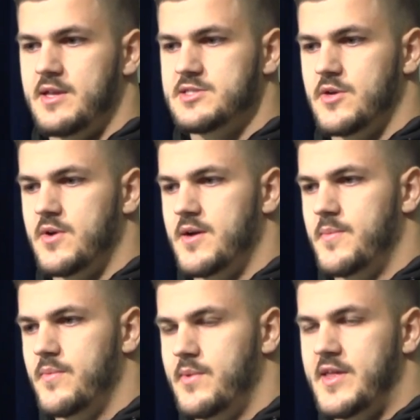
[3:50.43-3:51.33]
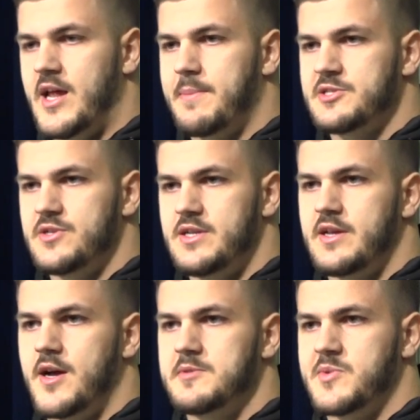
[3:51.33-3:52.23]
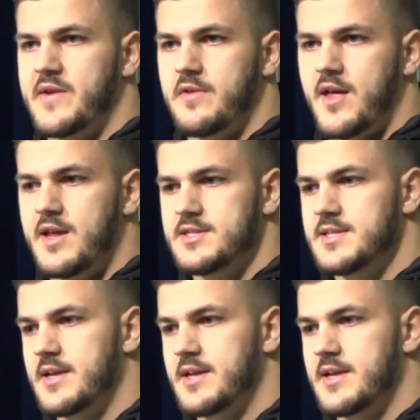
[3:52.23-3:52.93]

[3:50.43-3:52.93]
So um, when that opportunity comes, whenever that is,